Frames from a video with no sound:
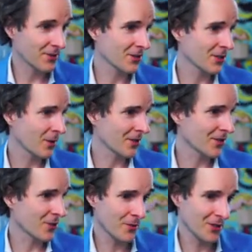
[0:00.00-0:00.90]
This is what
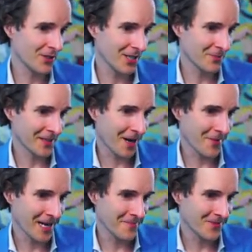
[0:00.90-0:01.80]
this community is
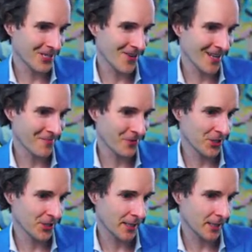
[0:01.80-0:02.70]
becoming. I generally
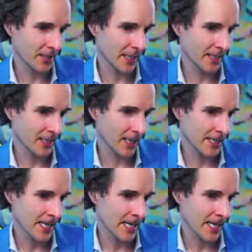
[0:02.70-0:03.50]
appreciate it. Thanks, guys.